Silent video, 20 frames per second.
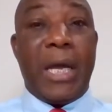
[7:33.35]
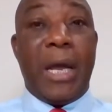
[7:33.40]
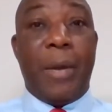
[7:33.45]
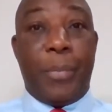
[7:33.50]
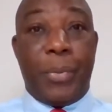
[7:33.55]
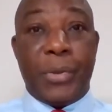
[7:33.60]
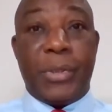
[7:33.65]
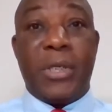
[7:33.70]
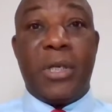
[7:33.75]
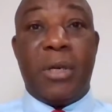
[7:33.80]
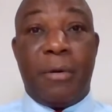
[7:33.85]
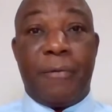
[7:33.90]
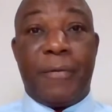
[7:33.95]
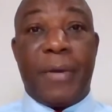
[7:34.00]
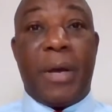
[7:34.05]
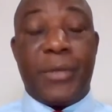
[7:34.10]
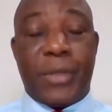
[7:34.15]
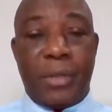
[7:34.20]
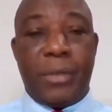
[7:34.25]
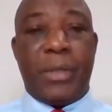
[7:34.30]
I am Boason
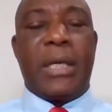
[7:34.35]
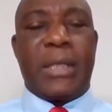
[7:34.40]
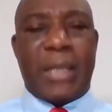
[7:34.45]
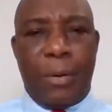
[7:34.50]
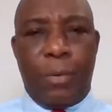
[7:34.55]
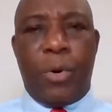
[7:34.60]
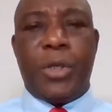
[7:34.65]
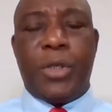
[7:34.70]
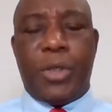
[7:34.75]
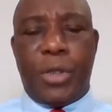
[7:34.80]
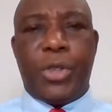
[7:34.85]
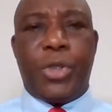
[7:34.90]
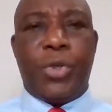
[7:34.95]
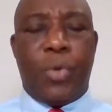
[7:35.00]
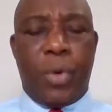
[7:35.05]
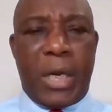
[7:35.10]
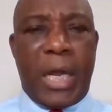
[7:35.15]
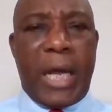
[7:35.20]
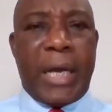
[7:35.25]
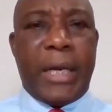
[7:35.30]
Omofaye. I'll see you next time. Watch this
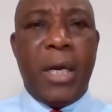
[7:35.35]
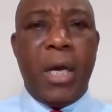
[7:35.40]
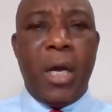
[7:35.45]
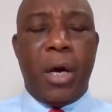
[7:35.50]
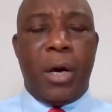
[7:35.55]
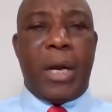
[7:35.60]
show online